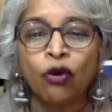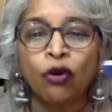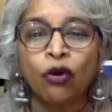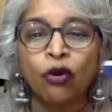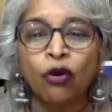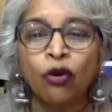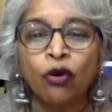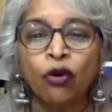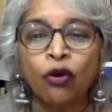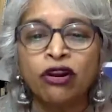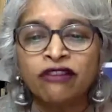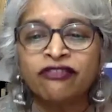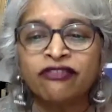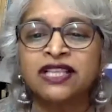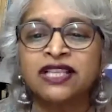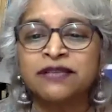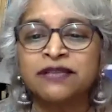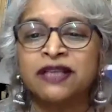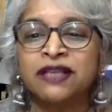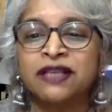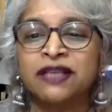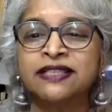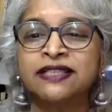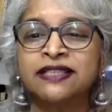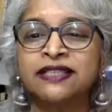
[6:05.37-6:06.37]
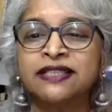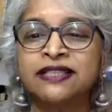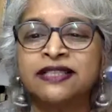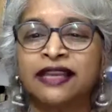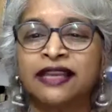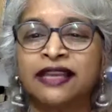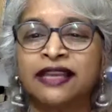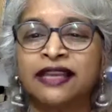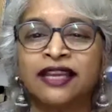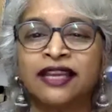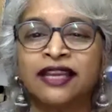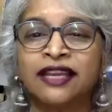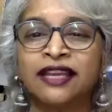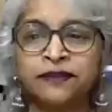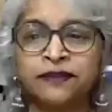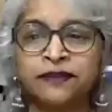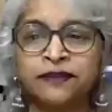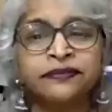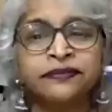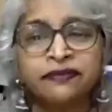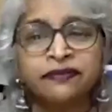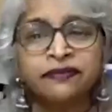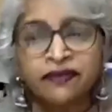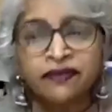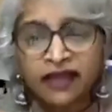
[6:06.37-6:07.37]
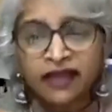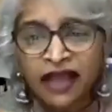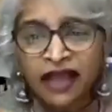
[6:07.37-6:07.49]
all of us must engage in,